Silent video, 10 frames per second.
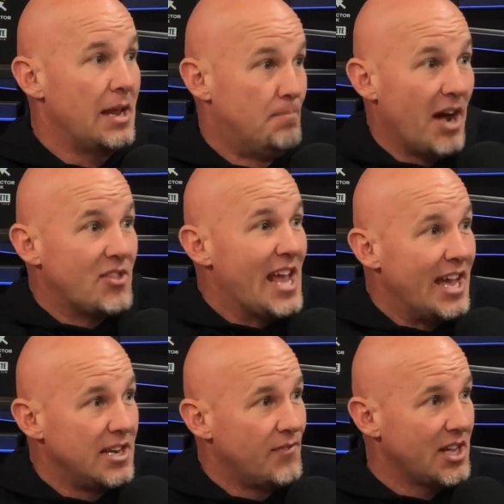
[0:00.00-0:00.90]
And by the
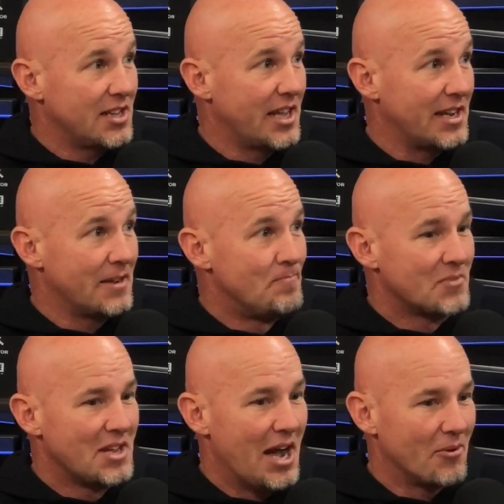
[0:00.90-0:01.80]
end of it, like,
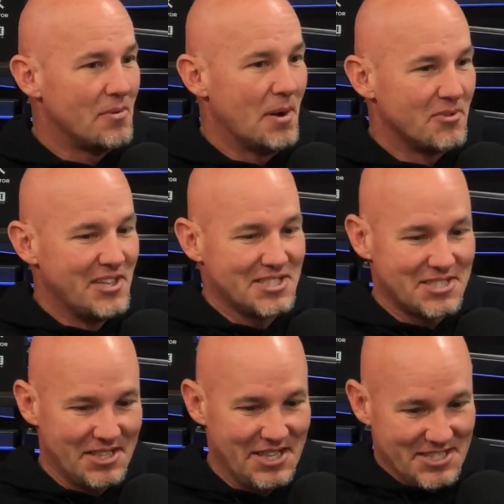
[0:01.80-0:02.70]
I remember this
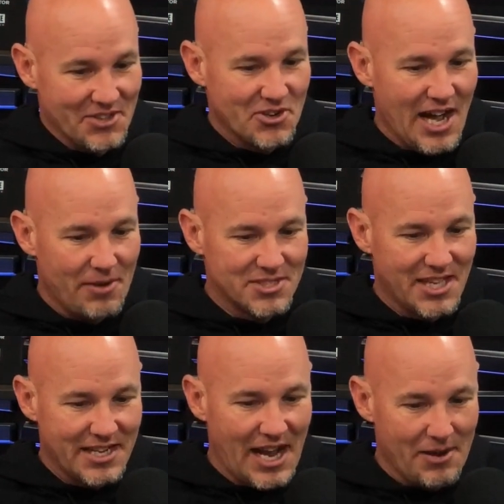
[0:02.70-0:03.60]
this other guy was
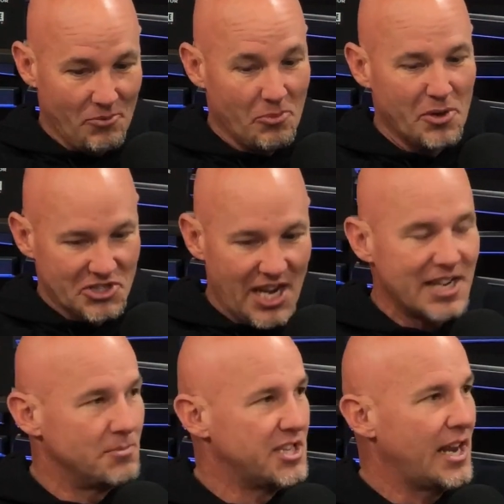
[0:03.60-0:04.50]
like, when we were
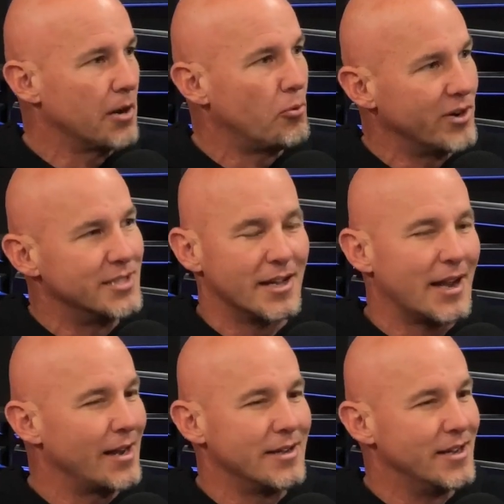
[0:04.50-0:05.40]
taking him to the airport, he's
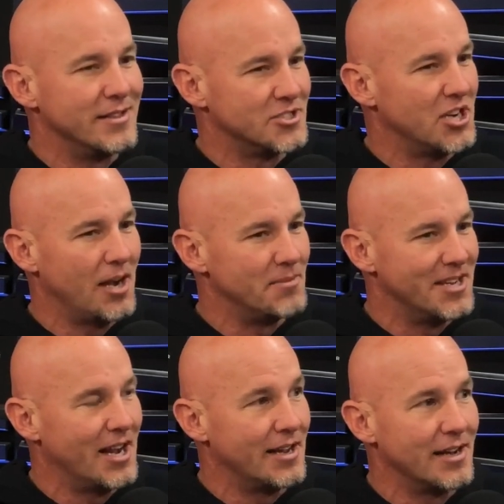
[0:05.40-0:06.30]
like, I didn't get this job, did
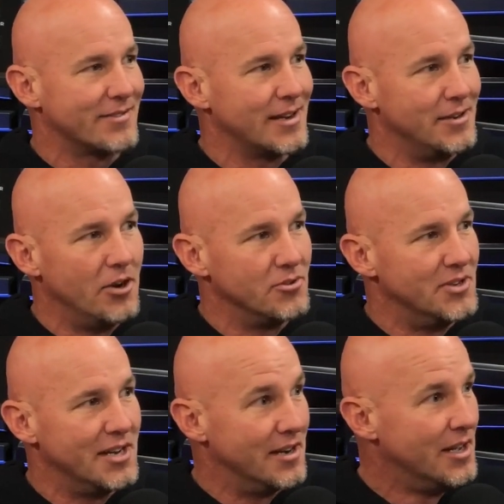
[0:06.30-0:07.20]
I? And I was like, no, you
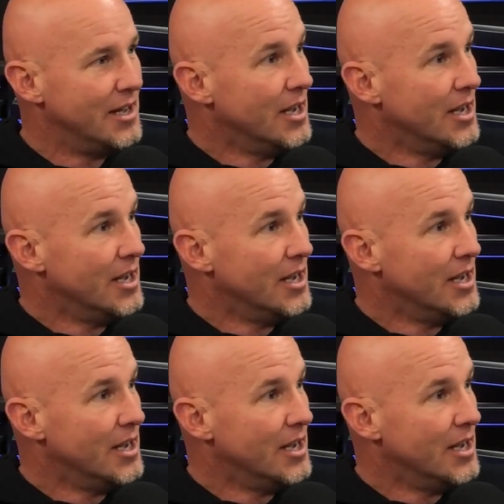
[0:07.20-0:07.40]
didn't.